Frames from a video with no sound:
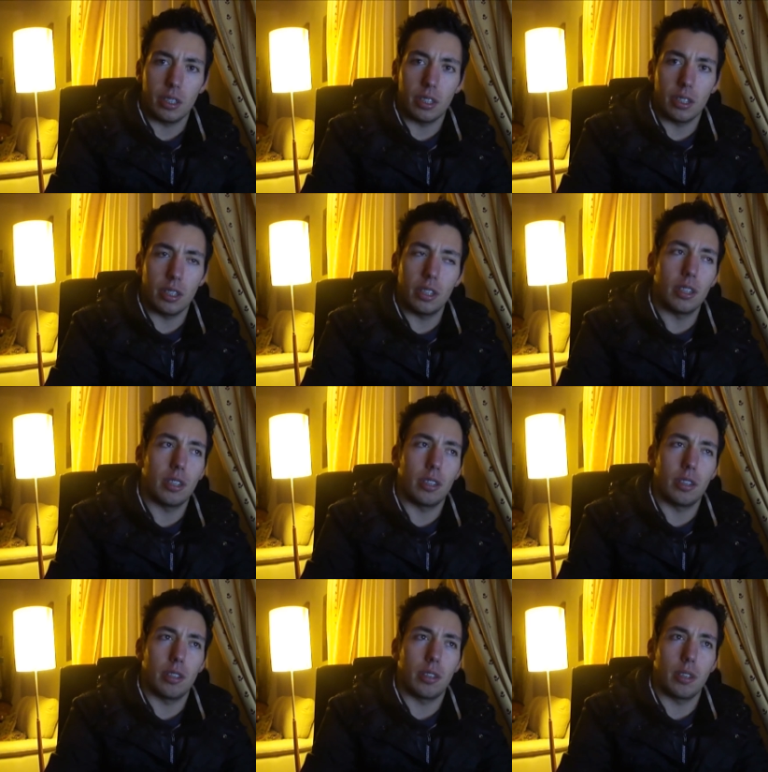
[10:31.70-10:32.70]

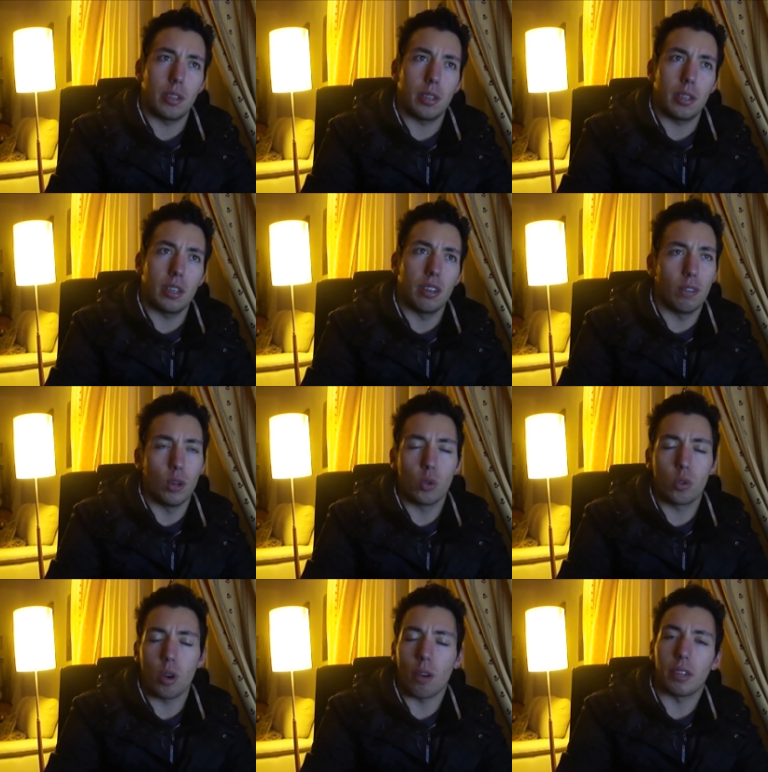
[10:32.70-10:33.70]
uh, a
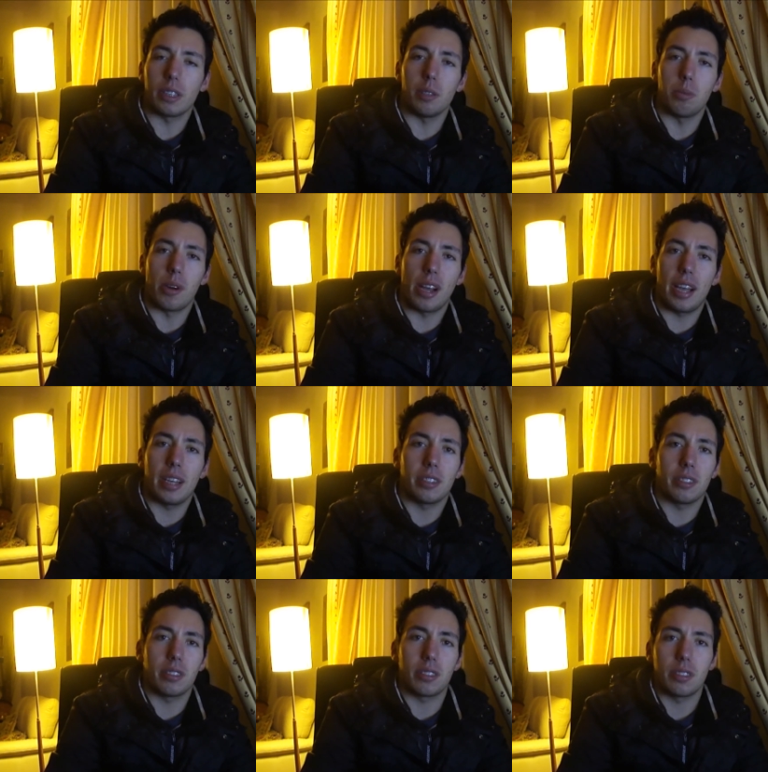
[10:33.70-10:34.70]
low quality
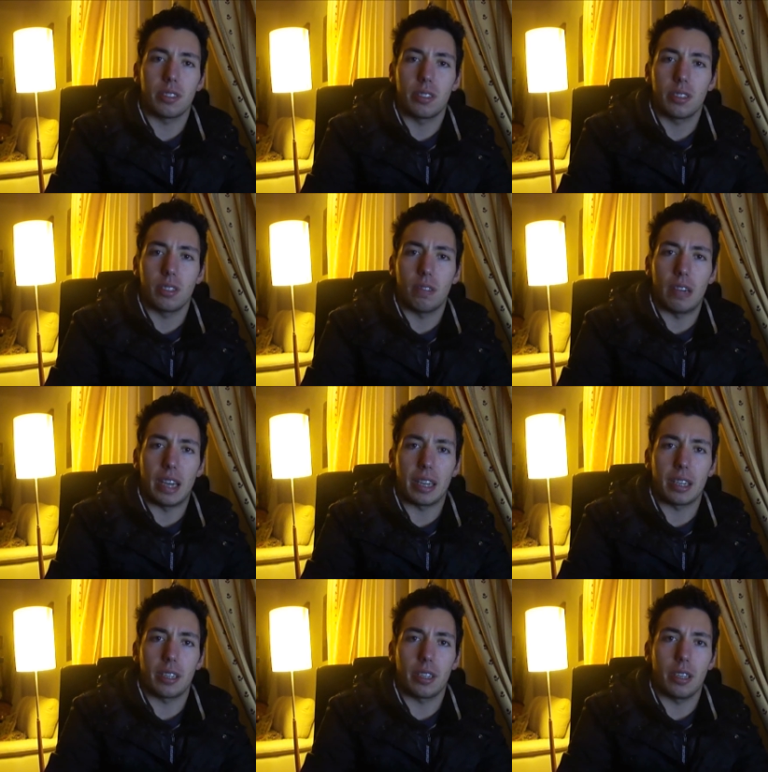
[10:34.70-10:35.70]
brand
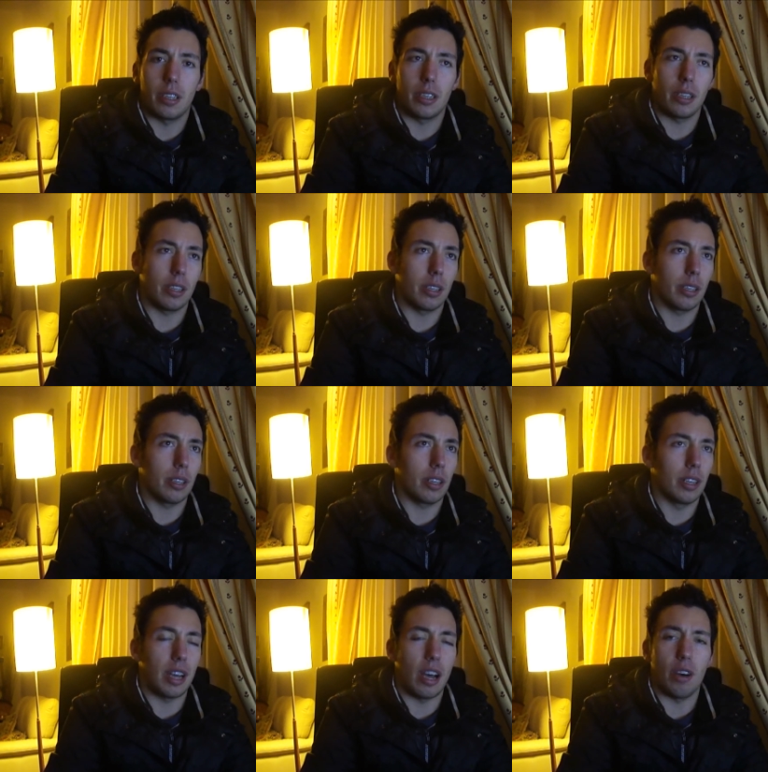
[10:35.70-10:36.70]
like
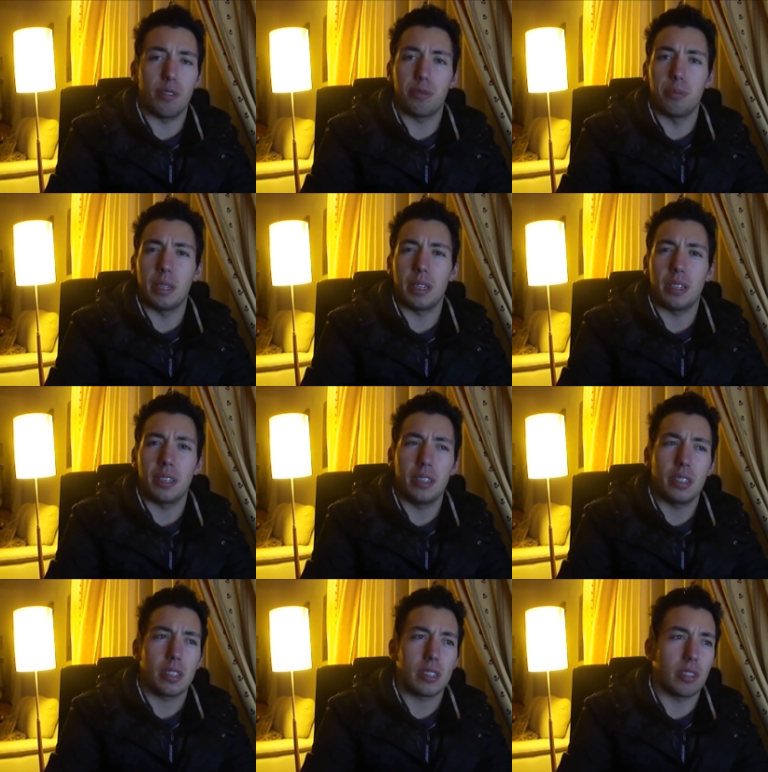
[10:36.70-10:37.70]
uh, an Hoffman,
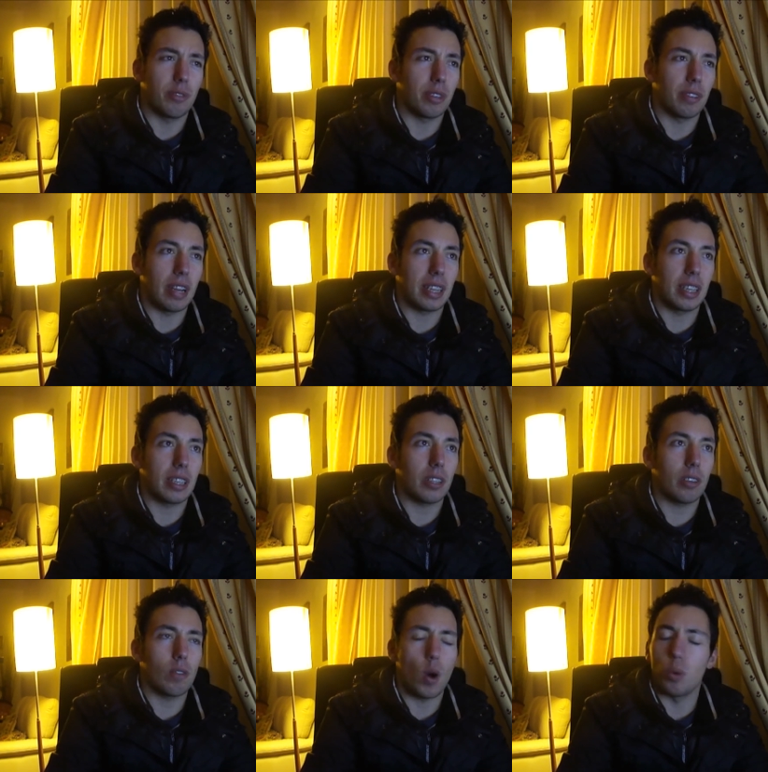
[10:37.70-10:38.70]
something like
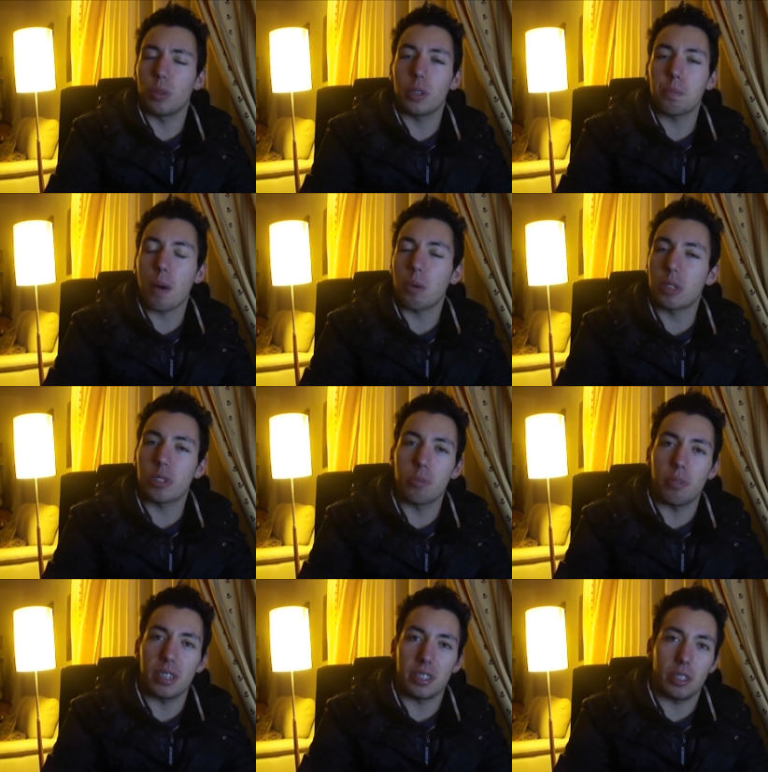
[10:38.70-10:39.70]
that, well, the power
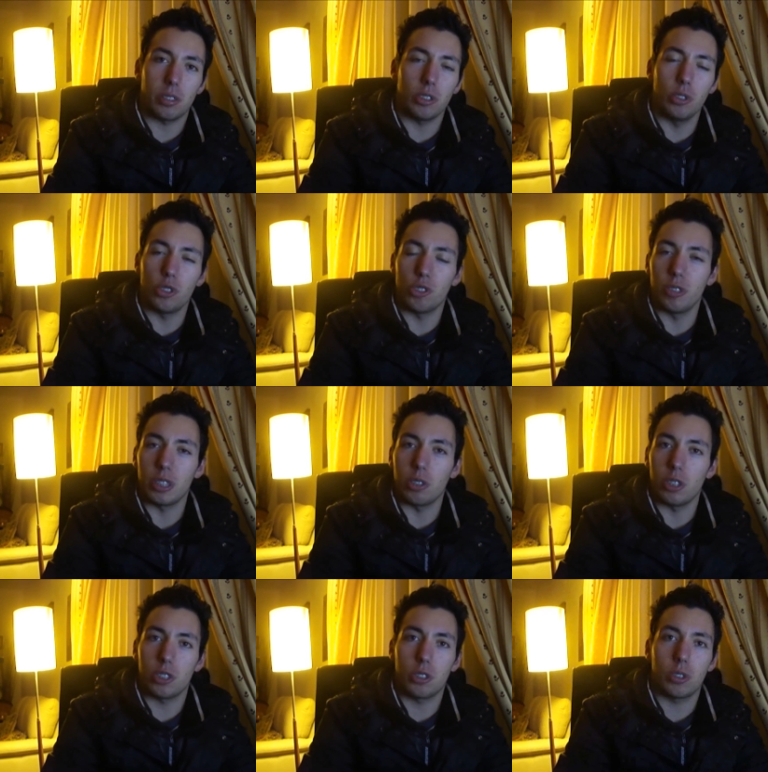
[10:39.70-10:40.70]
supplies that usually
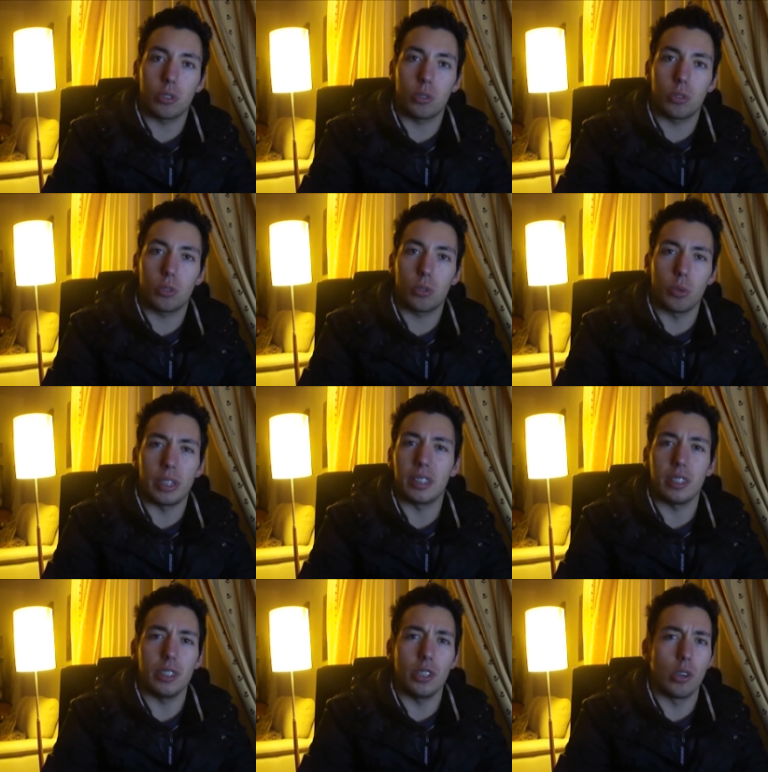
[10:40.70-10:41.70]
cost
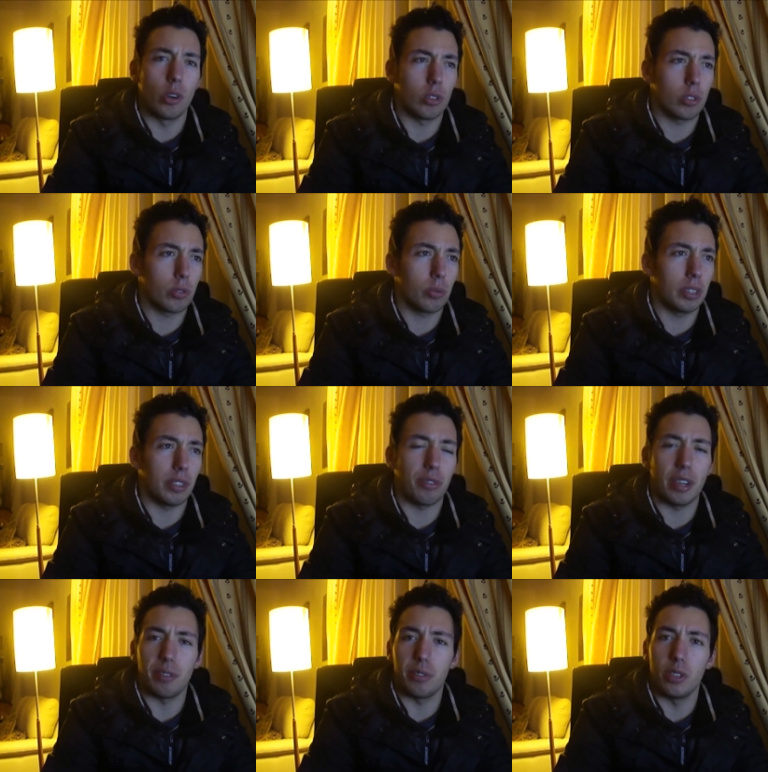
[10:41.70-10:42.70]
20 euros,
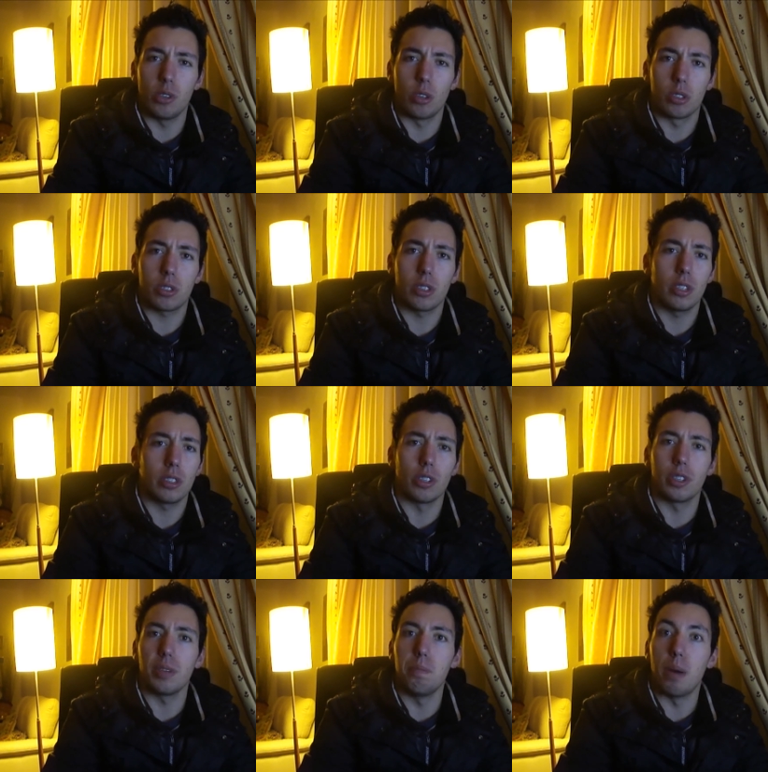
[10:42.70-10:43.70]
25 euros,
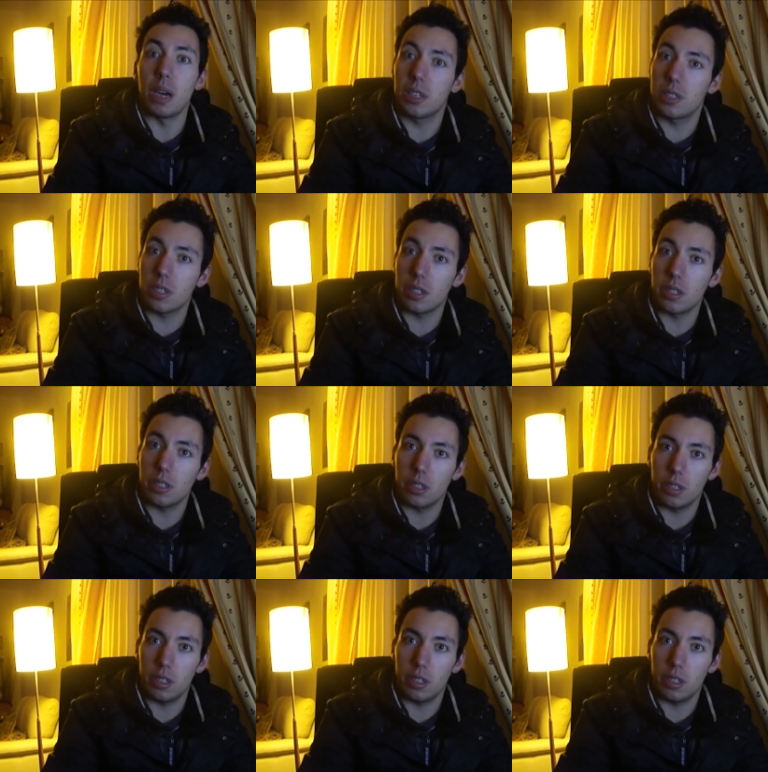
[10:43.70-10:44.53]
30 bucks,